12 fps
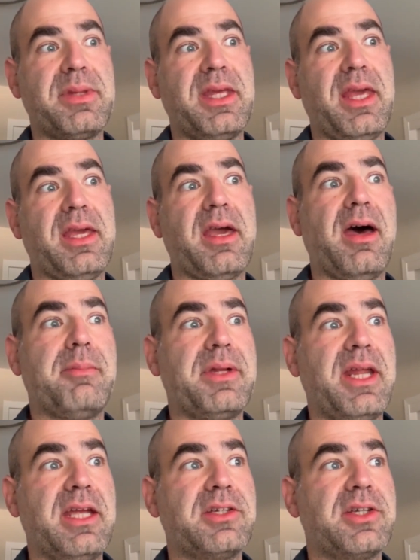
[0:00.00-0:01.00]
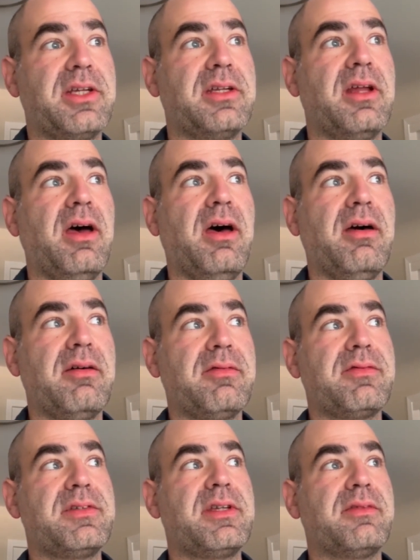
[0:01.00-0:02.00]
be a combination of
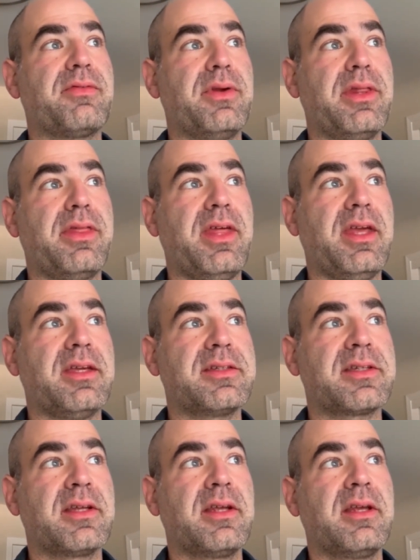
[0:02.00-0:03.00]
different things.